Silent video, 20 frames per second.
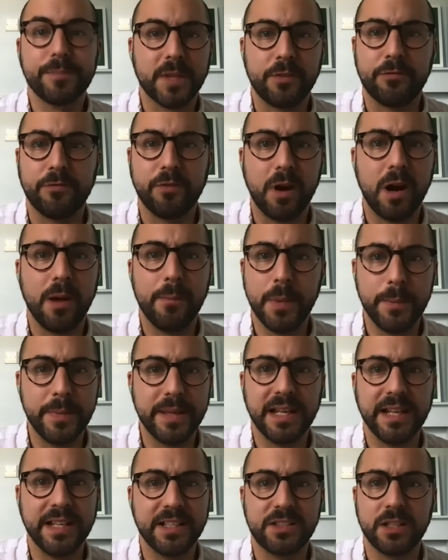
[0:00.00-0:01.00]
from a
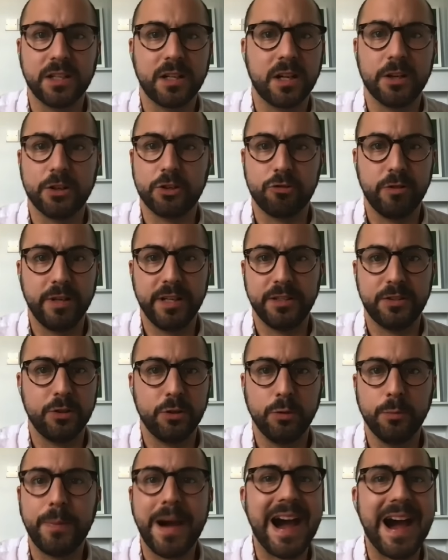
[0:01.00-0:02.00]
Middle Eastern country
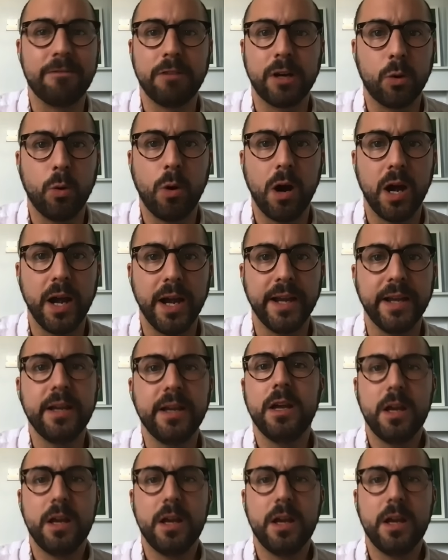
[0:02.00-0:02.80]
to Paraguay,